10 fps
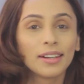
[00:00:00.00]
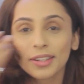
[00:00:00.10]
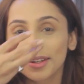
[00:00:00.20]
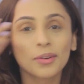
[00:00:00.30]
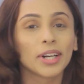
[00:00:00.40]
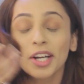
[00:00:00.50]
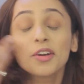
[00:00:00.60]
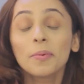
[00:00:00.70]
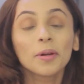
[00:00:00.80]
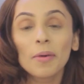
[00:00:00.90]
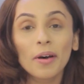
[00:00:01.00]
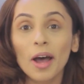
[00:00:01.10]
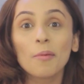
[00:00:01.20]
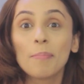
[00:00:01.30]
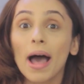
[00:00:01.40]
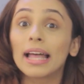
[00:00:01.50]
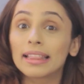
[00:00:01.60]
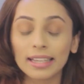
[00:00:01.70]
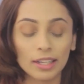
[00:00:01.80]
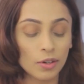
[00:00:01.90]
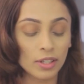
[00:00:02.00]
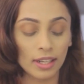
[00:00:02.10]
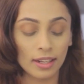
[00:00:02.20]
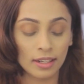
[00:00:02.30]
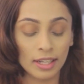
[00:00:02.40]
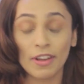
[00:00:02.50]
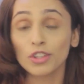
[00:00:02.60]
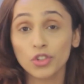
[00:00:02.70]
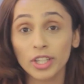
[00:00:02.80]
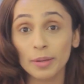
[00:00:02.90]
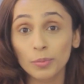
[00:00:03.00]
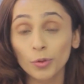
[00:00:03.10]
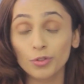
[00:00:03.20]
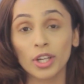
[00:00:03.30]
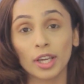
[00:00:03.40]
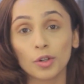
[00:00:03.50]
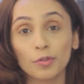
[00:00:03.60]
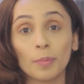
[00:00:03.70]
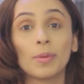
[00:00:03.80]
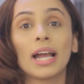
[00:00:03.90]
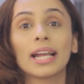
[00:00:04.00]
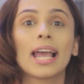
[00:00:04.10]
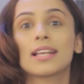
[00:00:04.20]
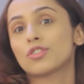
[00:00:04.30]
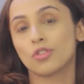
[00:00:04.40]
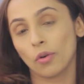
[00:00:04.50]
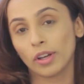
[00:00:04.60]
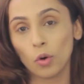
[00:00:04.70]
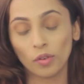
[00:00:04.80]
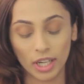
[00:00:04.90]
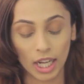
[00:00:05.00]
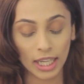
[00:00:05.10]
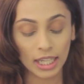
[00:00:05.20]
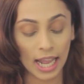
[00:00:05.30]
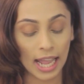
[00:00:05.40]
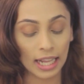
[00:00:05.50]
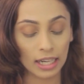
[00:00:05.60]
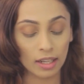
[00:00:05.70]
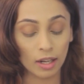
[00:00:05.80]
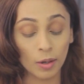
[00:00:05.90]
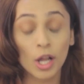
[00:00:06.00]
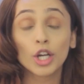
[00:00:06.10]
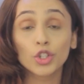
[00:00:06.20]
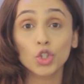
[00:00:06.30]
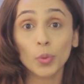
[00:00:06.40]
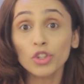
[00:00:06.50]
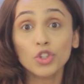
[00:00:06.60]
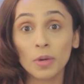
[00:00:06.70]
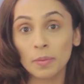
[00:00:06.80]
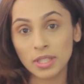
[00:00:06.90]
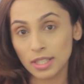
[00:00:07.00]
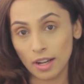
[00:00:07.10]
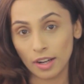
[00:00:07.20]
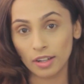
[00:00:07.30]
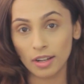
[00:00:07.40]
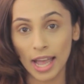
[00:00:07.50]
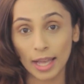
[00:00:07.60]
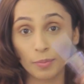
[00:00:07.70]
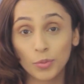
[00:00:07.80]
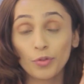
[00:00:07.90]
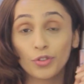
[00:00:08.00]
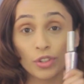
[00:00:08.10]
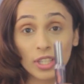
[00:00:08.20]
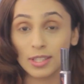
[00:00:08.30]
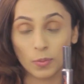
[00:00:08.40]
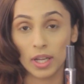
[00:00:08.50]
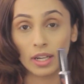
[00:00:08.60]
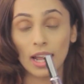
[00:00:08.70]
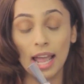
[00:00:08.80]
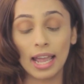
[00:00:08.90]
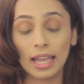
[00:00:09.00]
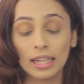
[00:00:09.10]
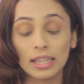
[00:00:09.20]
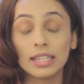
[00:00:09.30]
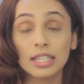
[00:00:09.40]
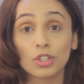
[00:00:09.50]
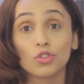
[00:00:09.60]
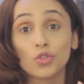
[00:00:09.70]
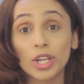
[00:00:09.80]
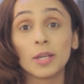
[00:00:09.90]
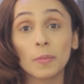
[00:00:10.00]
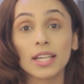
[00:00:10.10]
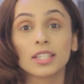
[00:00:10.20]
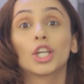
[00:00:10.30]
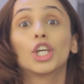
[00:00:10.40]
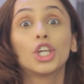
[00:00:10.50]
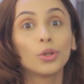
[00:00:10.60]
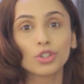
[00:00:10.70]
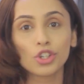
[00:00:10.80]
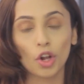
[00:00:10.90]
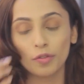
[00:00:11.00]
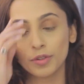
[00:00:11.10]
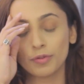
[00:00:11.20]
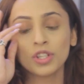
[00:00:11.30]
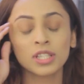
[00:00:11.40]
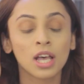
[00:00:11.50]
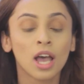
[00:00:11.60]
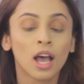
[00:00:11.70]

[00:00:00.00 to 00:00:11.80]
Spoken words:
you know, like cribbing about how bad they looked, and eventually I moved to kind of applying castor oil overnight and switched my mascara and moved to this one, and this really makes a huge lot of difference.